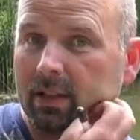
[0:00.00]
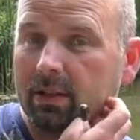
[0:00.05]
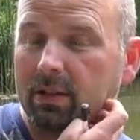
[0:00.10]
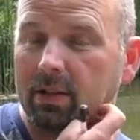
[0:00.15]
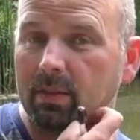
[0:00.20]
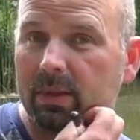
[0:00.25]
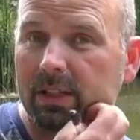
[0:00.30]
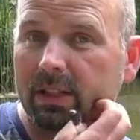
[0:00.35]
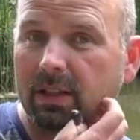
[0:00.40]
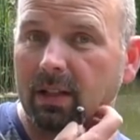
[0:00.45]

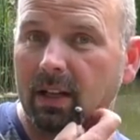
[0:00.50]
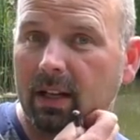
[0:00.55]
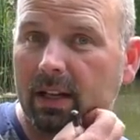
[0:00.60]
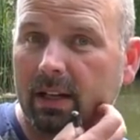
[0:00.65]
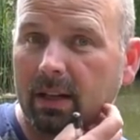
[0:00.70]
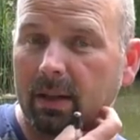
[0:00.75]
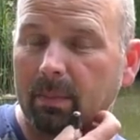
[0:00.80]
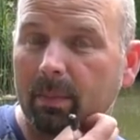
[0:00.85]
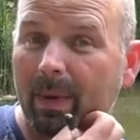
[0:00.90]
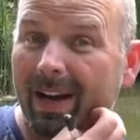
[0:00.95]
to me
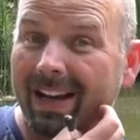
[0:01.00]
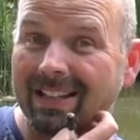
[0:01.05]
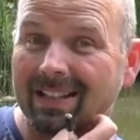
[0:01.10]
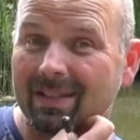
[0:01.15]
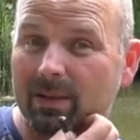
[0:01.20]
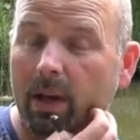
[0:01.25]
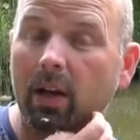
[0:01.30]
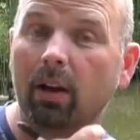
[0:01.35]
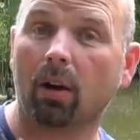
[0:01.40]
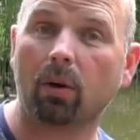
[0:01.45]
um,
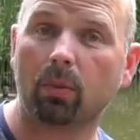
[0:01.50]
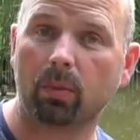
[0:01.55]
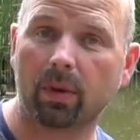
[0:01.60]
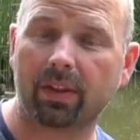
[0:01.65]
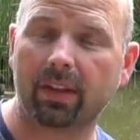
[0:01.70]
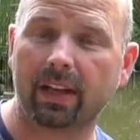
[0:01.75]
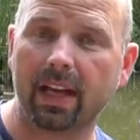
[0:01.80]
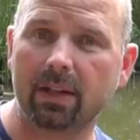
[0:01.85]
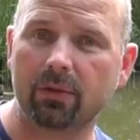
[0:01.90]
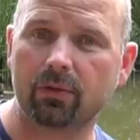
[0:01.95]
as along with
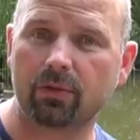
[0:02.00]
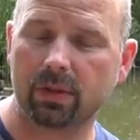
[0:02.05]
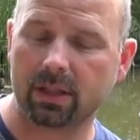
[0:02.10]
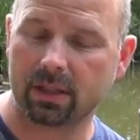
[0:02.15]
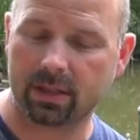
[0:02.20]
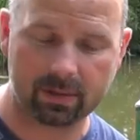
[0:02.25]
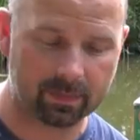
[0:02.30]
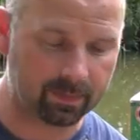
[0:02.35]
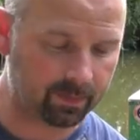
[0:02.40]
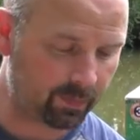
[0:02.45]
the
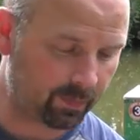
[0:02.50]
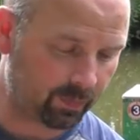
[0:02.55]
entries.